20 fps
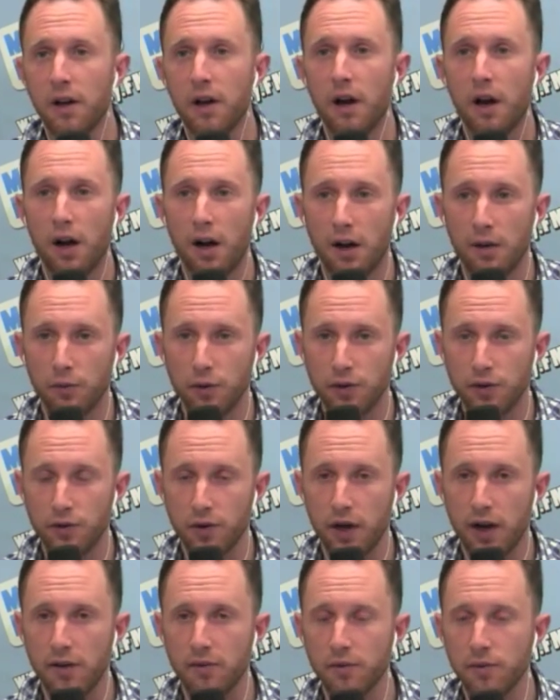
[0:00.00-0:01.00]
Uh, which
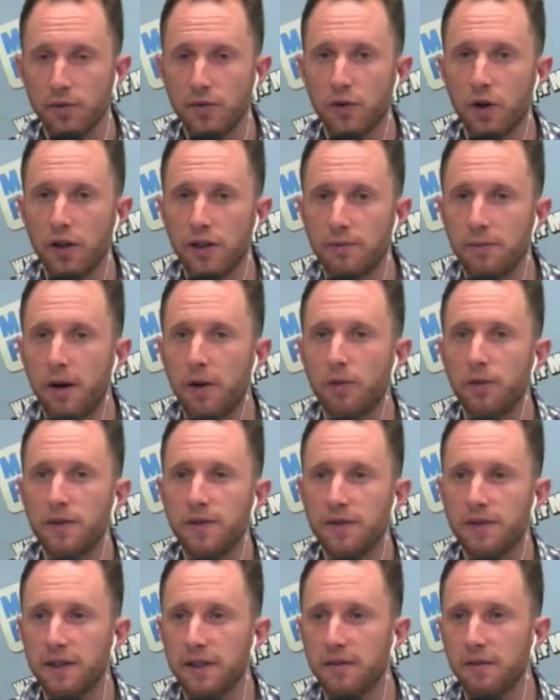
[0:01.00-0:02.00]
I talked about with
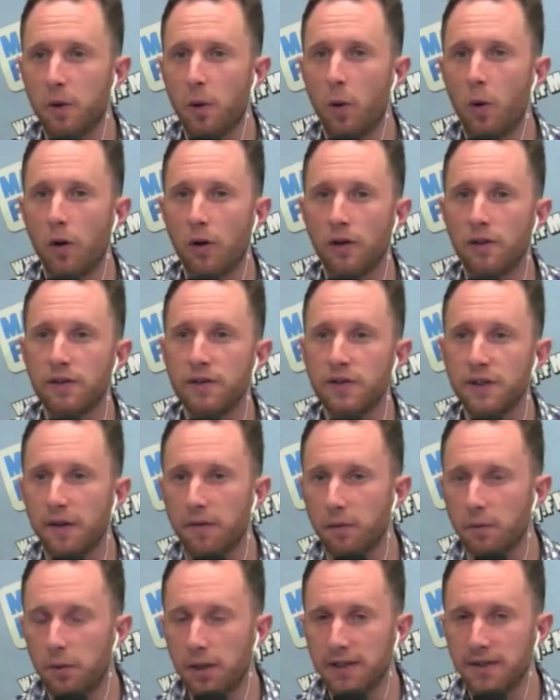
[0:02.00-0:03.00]
Steve Horn
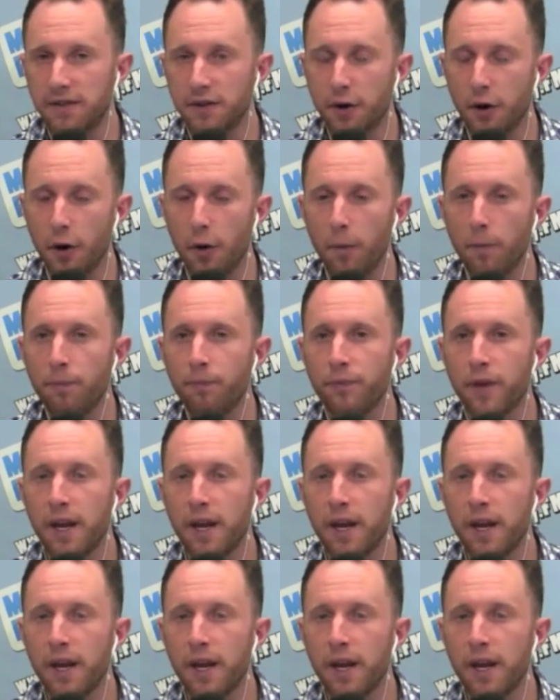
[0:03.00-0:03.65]
several months ago.